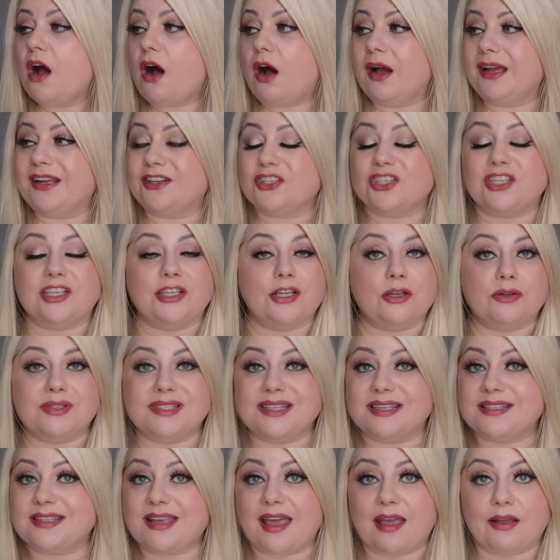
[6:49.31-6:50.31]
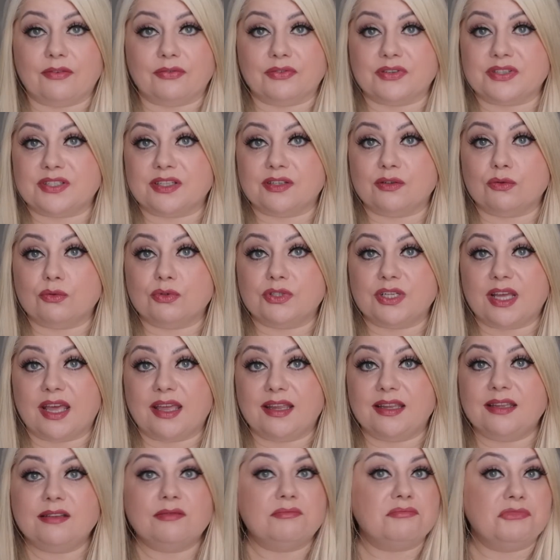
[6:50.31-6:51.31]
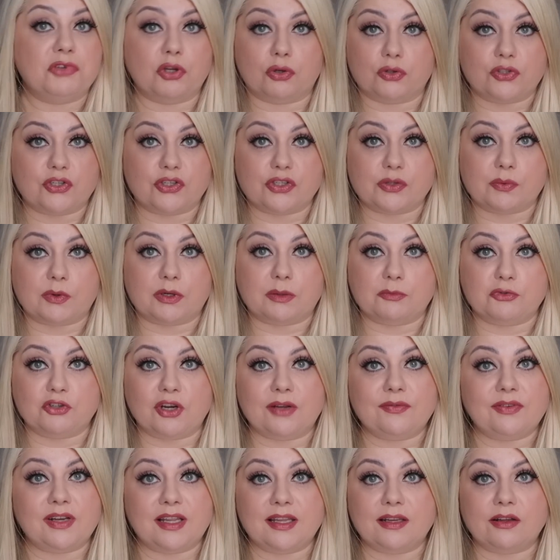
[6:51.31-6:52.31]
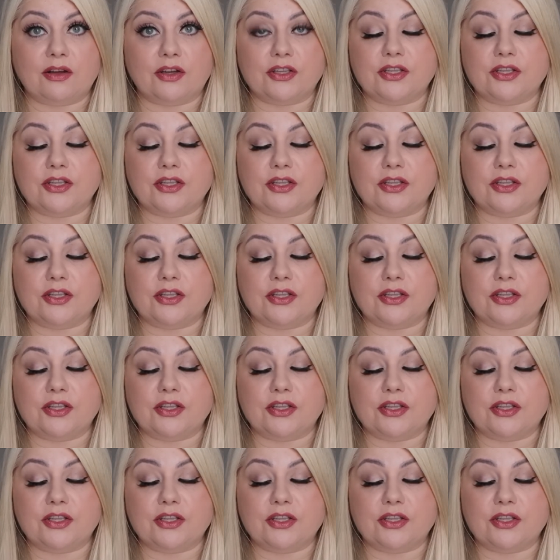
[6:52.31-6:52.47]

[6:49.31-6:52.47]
I actually use this every single day, not just when I'm traveling.